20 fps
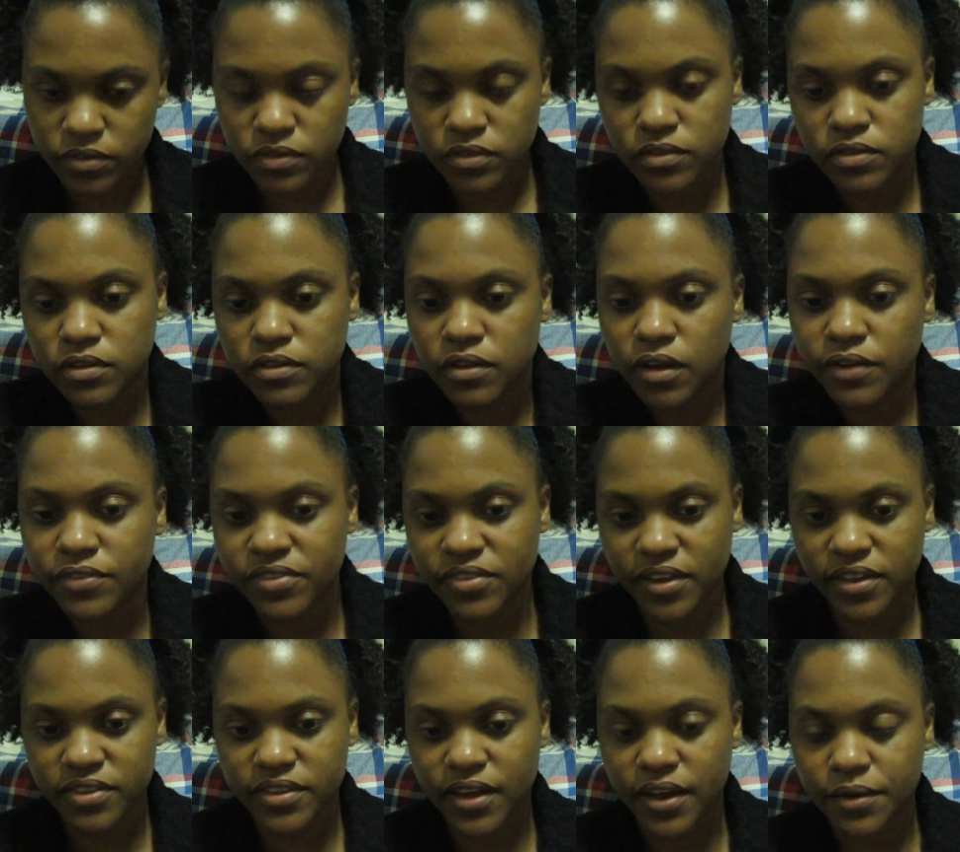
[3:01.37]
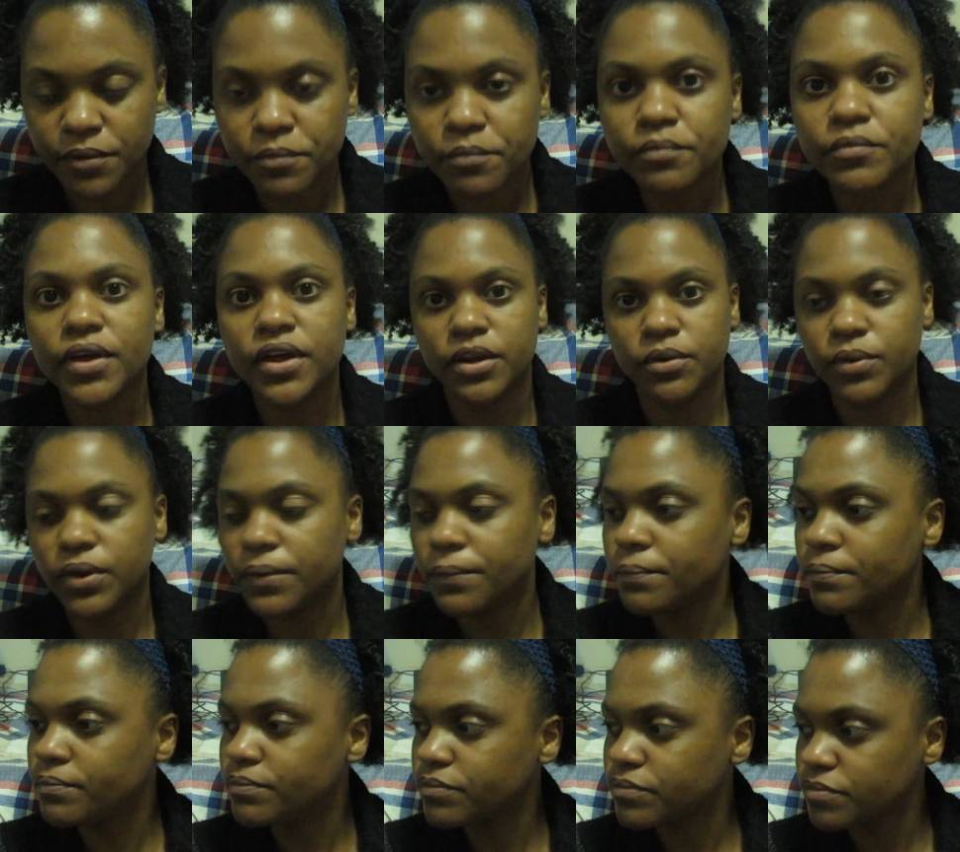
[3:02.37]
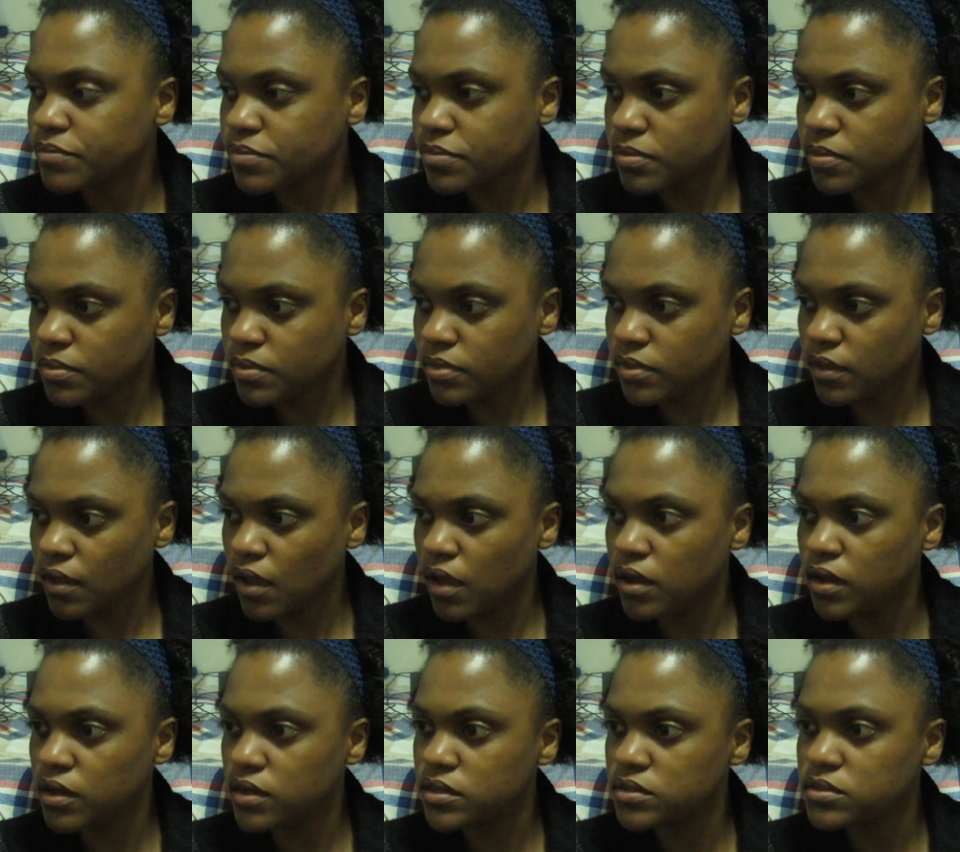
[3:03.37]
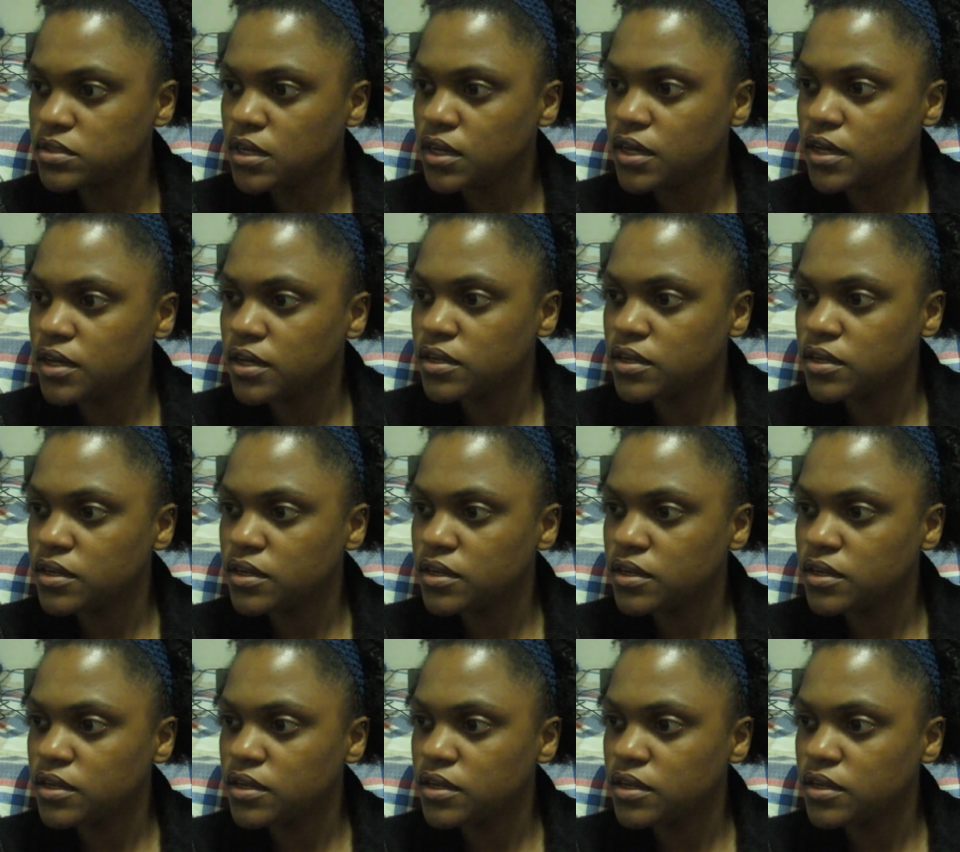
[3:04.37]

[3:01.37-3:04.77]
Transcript: the, the dots like that. Anyway, uh,